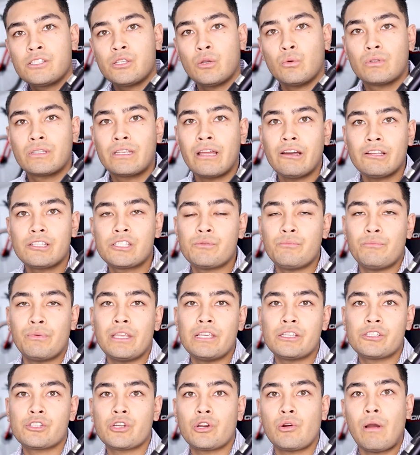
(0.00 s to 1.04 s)
So
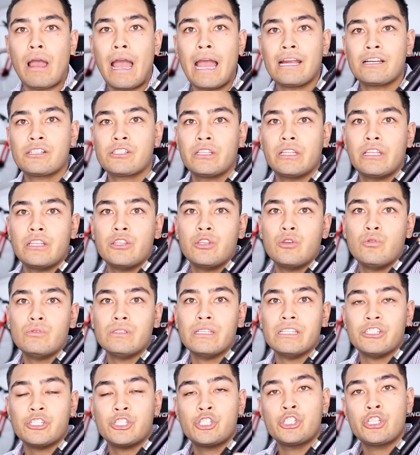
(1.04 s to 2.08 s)
TouchBistro actually
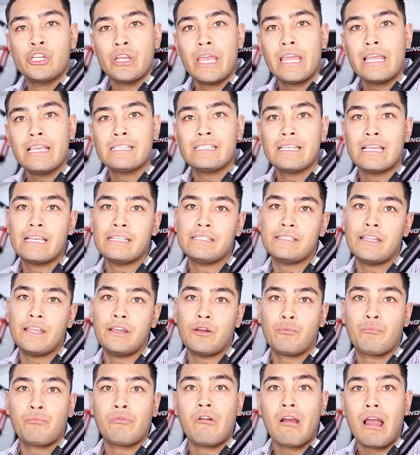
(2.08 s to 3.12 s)
uses Chase as
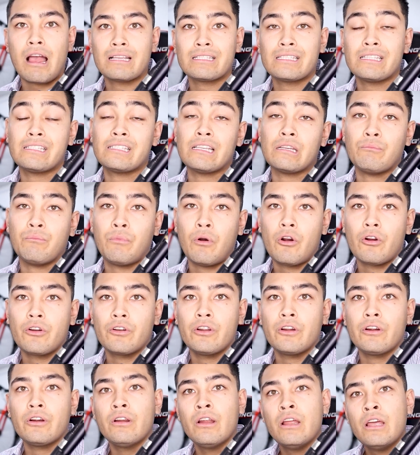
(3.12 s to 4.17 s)
their processing
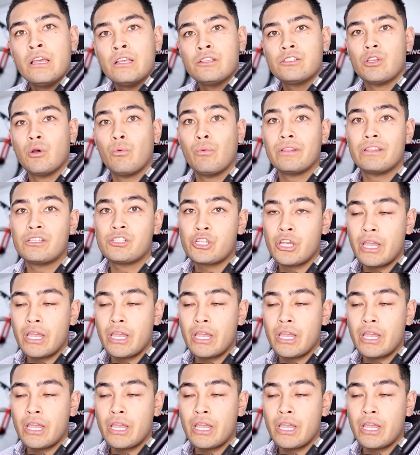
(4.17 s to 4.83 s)
partner. So with